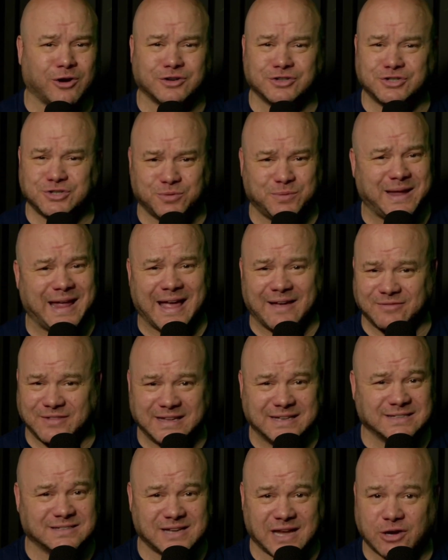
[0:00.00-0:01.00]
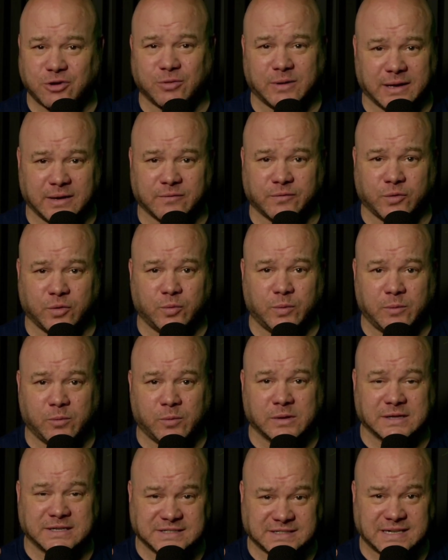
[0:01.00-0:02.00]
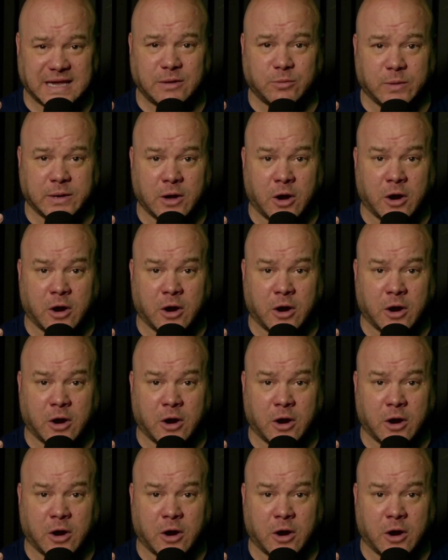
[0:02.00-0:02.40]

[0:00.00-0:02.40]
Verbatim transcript: and do we have the integrity of who we really say we